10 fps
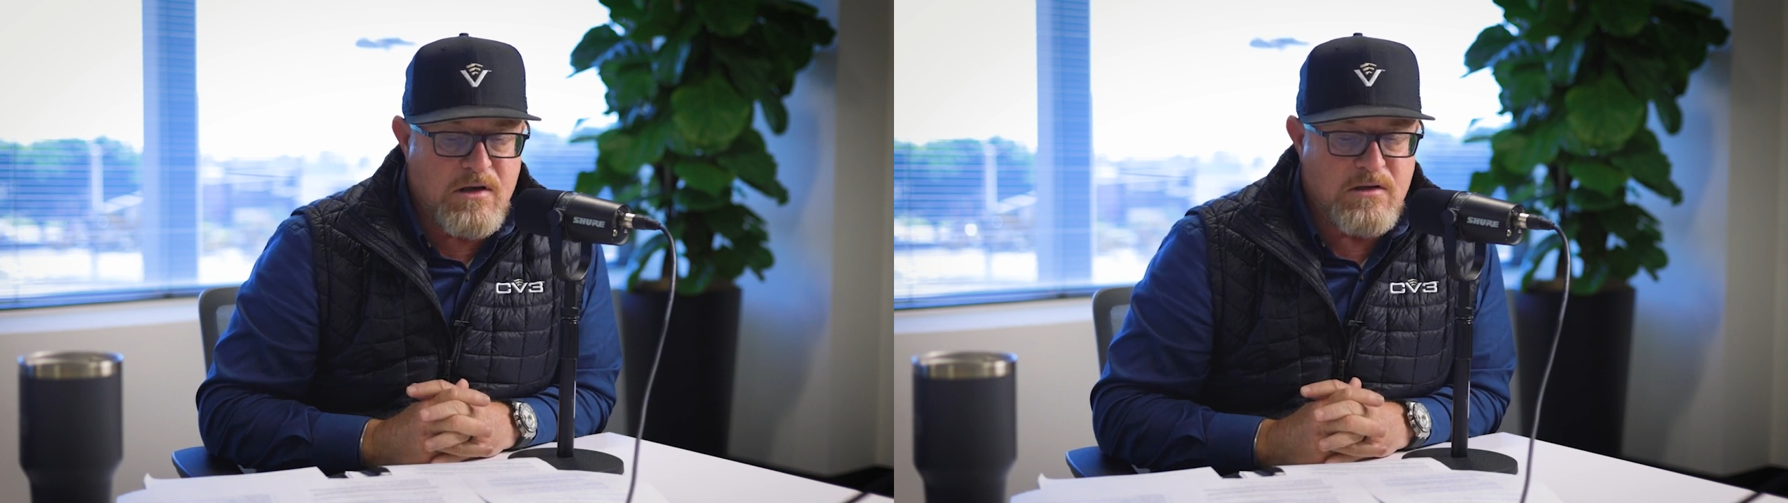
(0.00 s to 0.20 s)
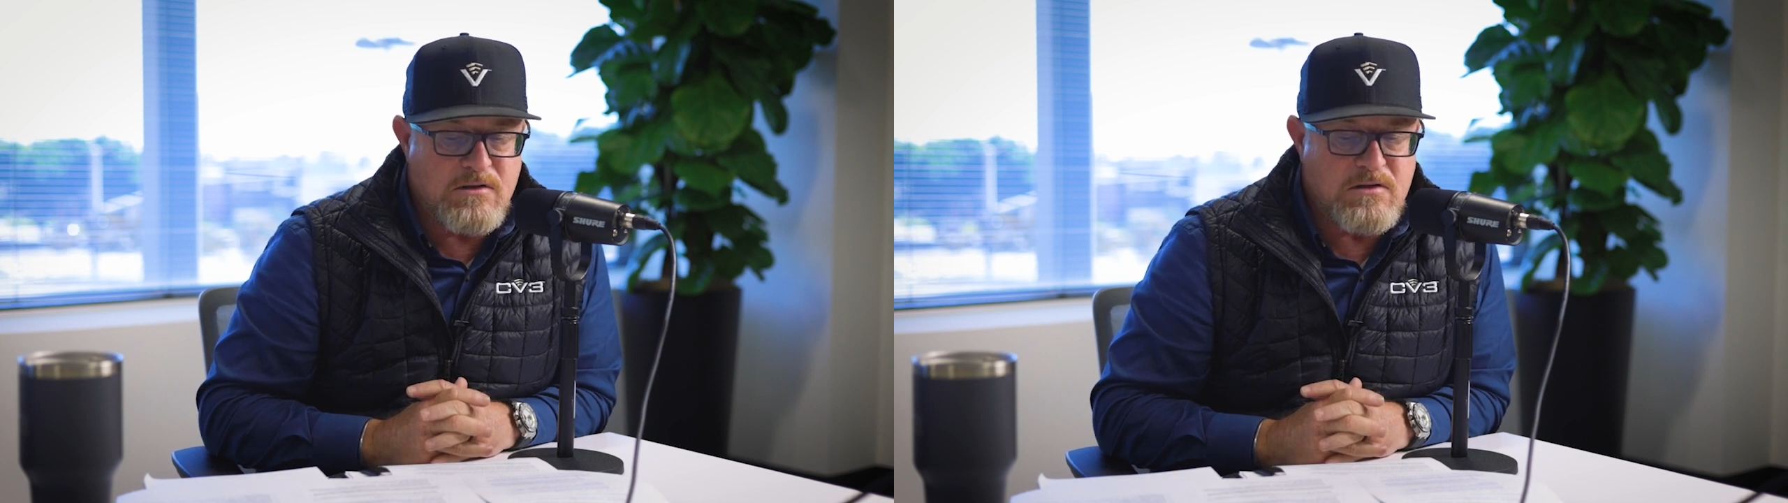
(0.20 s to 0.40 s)

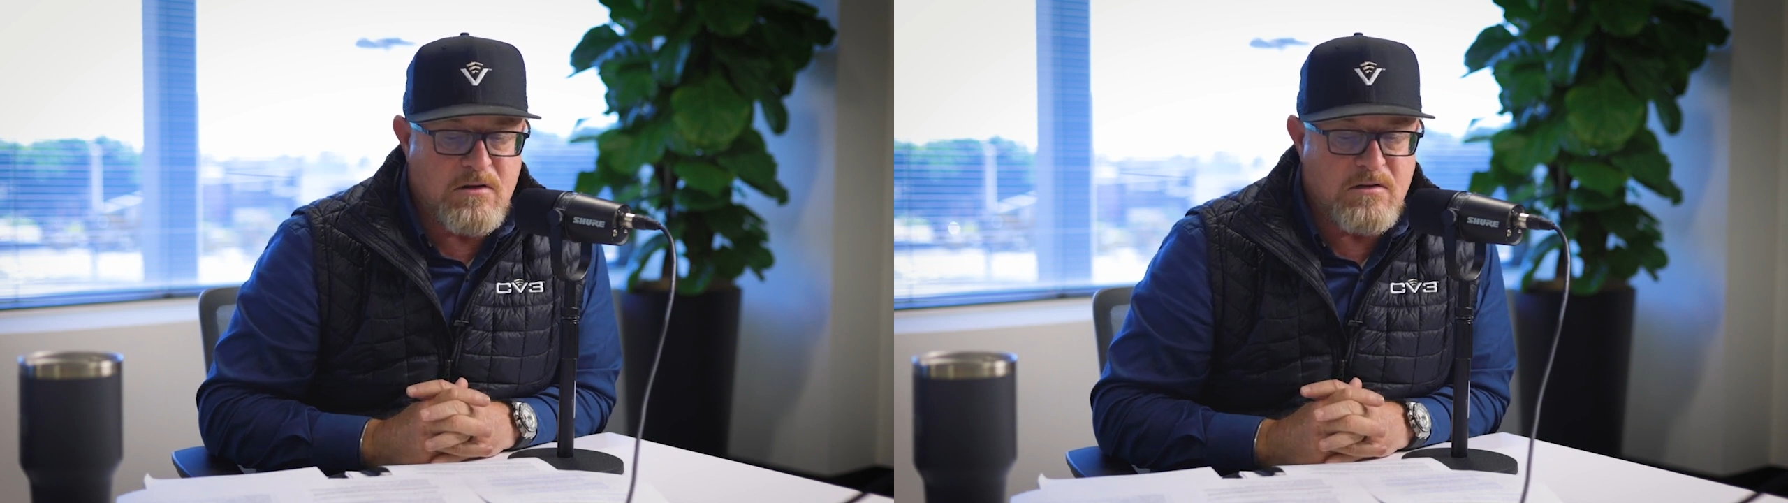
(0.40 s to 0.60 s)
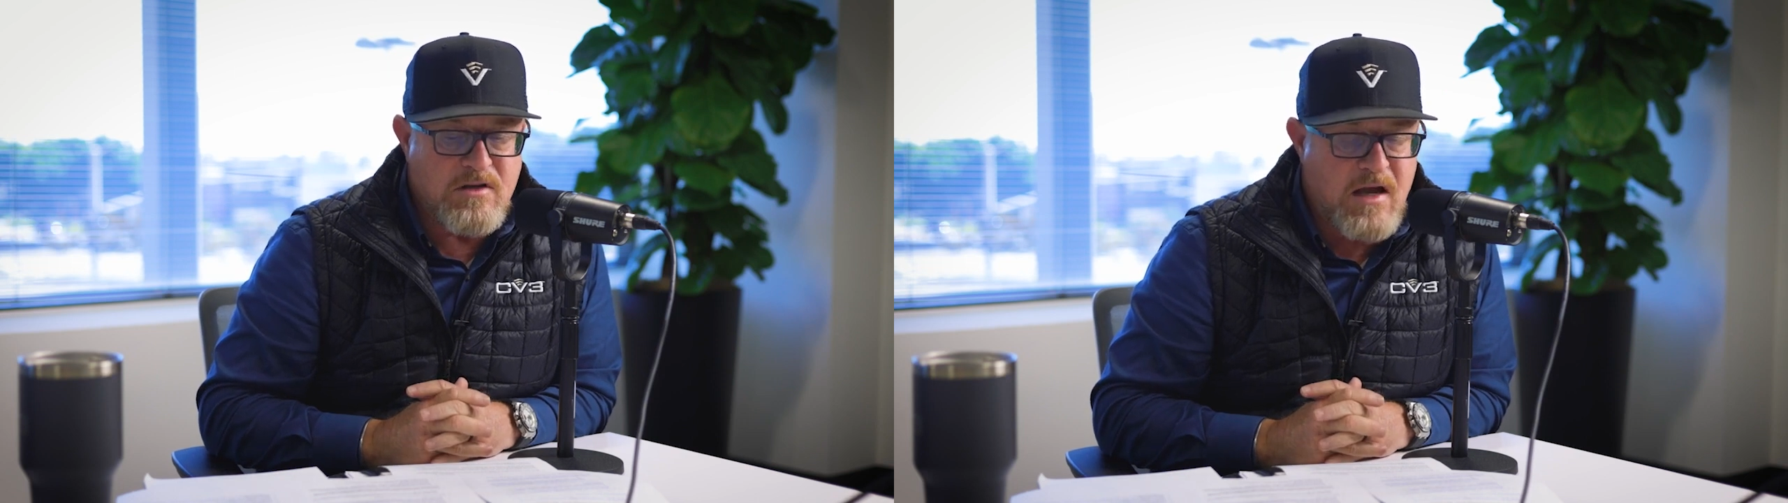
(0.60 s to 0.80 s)
is
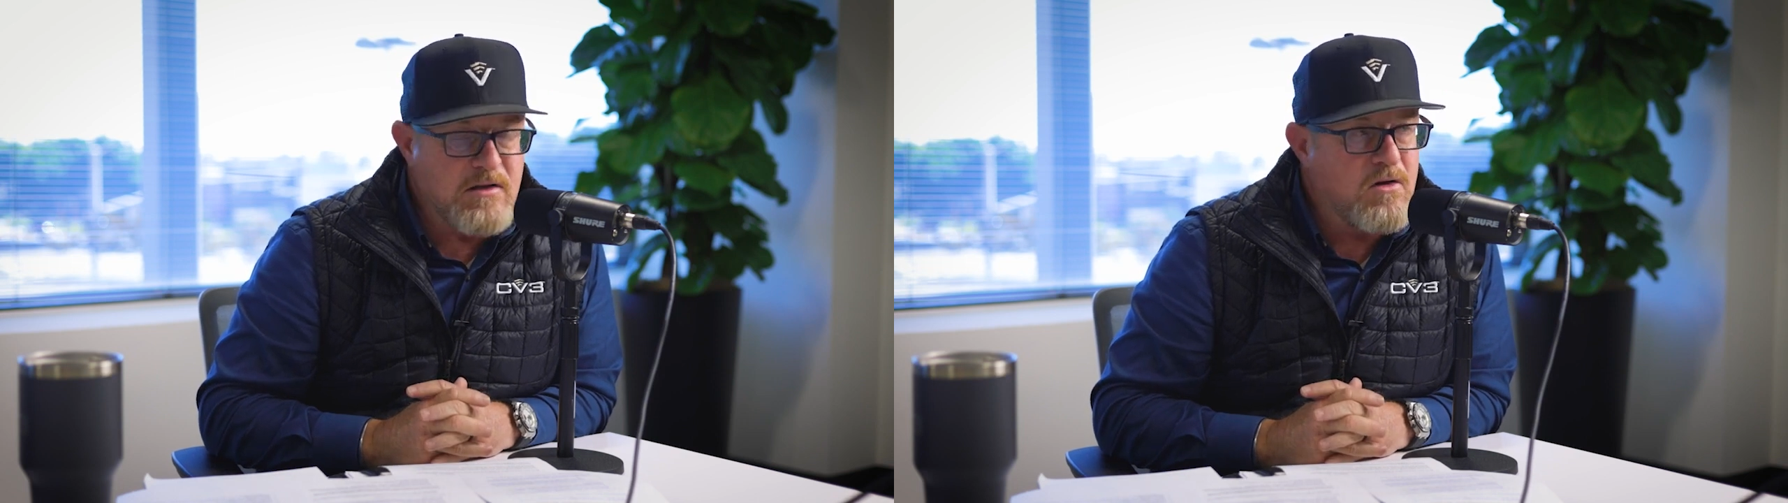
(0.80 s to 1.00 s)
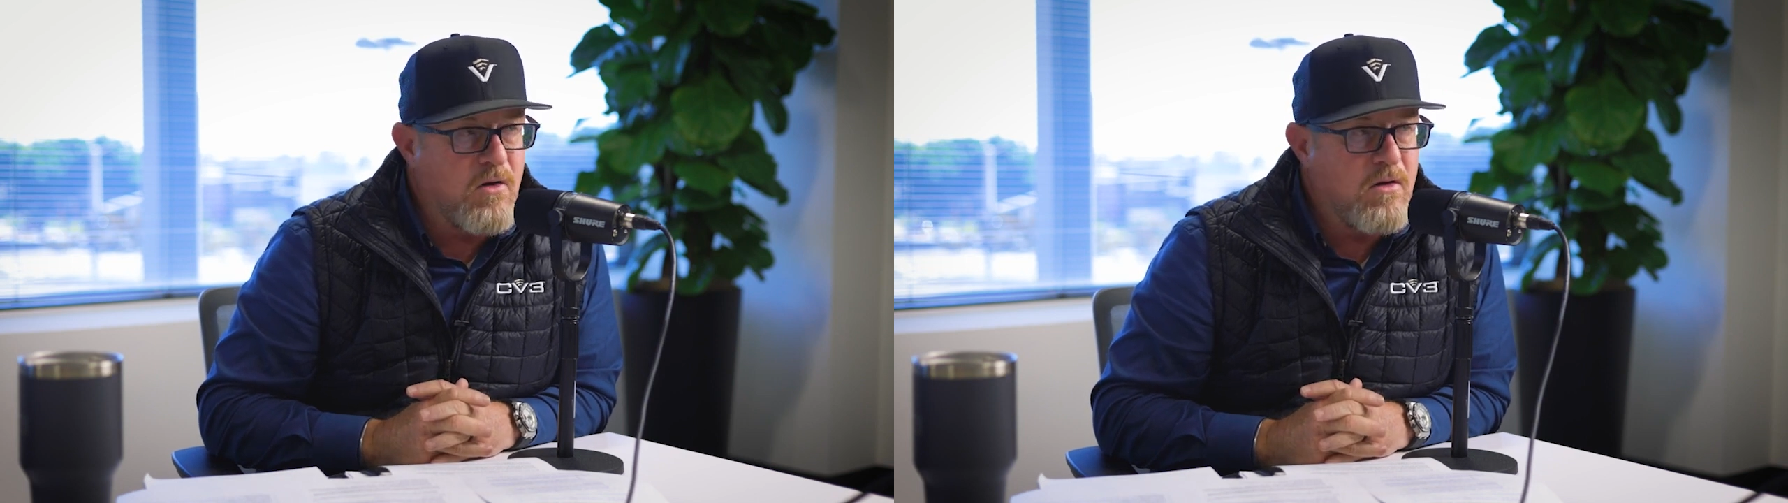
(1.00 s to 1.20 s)

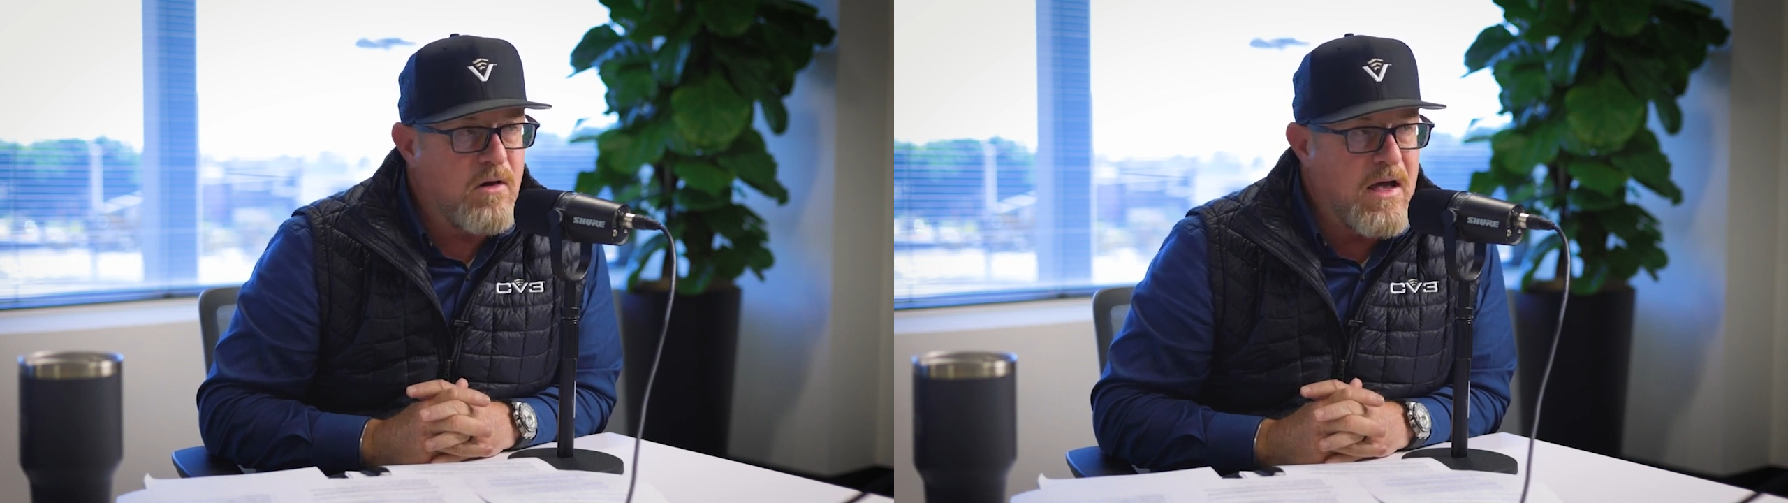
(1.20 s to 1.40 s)
tactical.